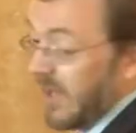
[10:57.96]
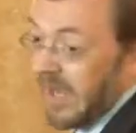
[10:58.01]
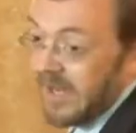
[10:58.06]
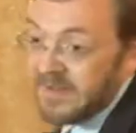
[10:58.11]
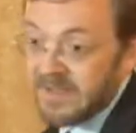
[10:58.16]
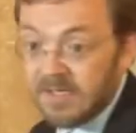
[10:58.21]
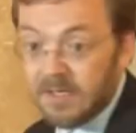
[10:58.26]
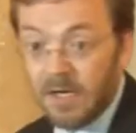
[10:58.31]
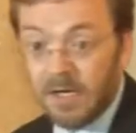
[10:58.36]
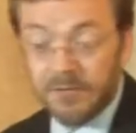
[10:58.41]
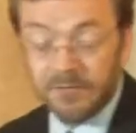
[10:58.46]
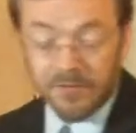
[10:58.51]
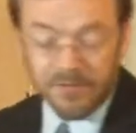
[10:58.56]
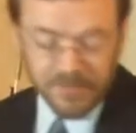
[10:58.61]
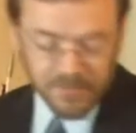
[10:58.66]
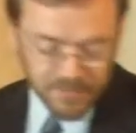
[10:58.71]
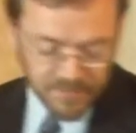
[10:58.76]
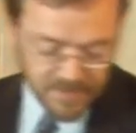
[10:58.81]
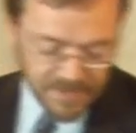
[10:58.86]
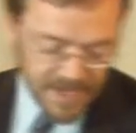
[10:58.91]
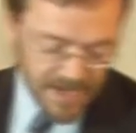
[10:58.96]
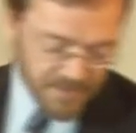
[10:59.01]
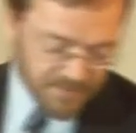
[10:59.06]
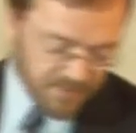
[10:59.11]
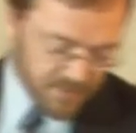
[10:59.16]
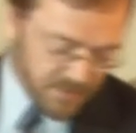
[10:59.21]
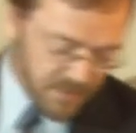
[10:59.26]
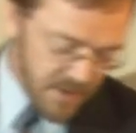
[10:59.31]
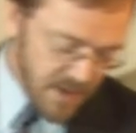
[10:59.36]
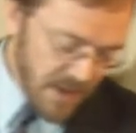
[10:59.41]
the 1900s. There's a
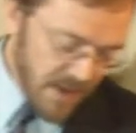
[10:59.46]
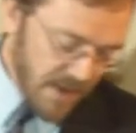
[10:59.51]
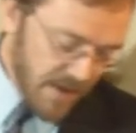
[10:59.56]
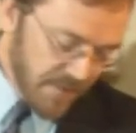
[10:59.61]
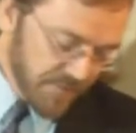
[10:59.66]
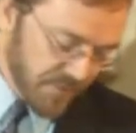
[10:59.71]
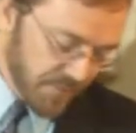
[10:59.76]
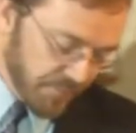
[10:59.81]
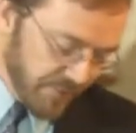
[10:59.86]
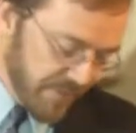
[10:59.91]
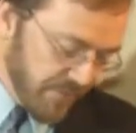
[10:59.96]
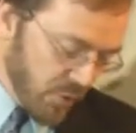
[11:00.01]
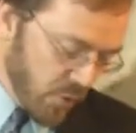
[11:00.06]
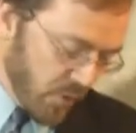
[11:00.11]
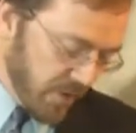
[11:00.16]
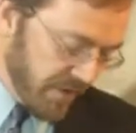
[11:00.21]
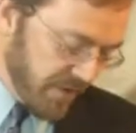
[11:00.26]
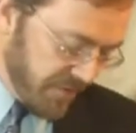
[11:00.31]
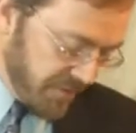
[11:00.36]
Supreme Court